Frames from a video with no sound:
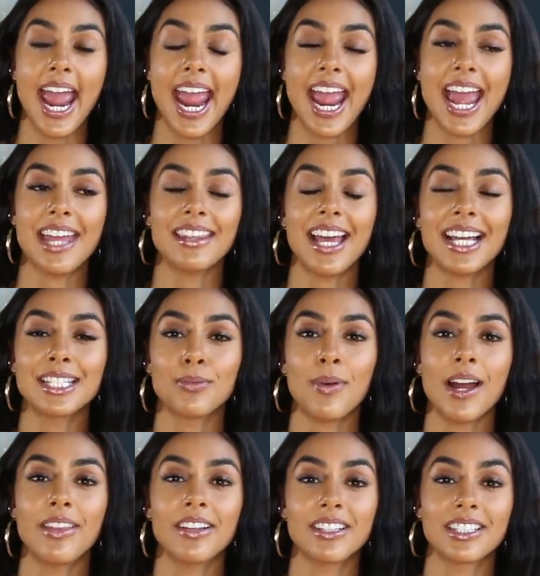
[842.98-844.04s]
and that's
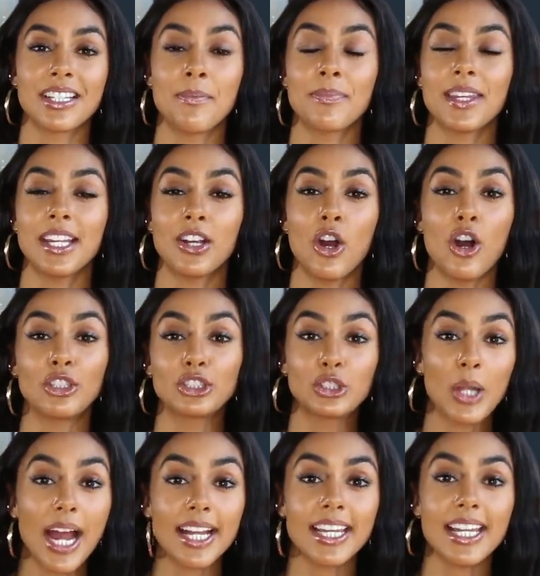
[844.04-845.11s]
why there's something called
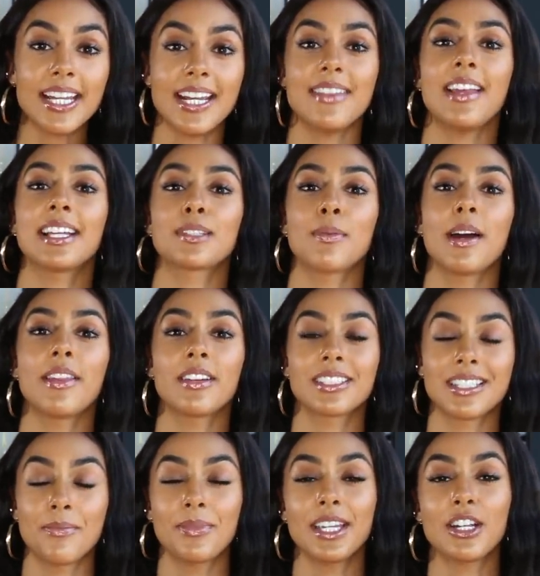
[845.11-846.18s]
tracking, and that's why there's
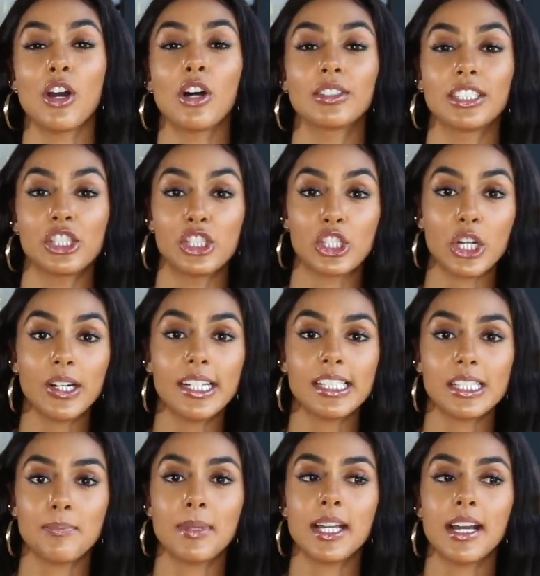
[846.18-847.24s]
something called
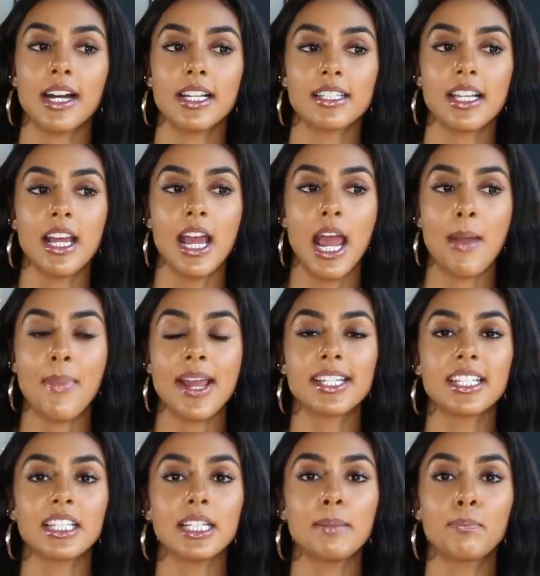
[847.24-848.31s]
insurance, because it
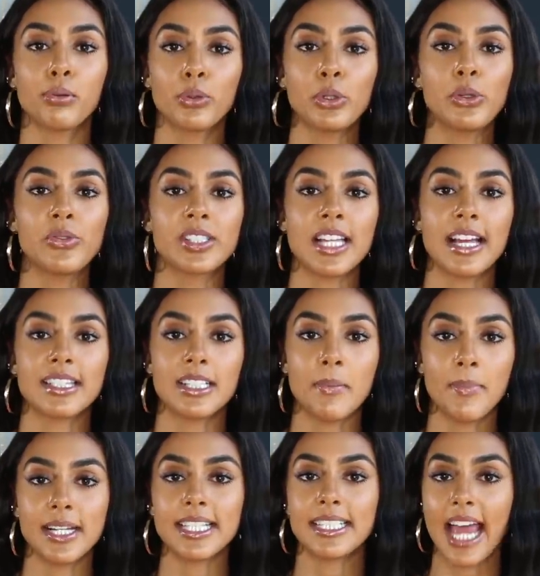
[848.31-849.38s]
basically proves that
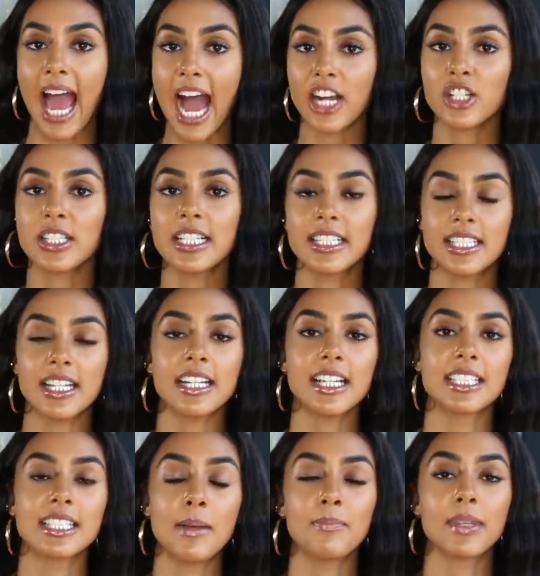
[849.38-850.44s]
somebody's actually sending
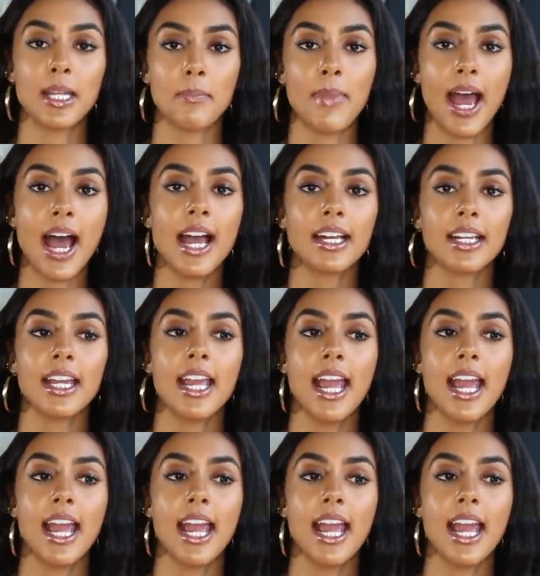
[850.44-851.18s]
something back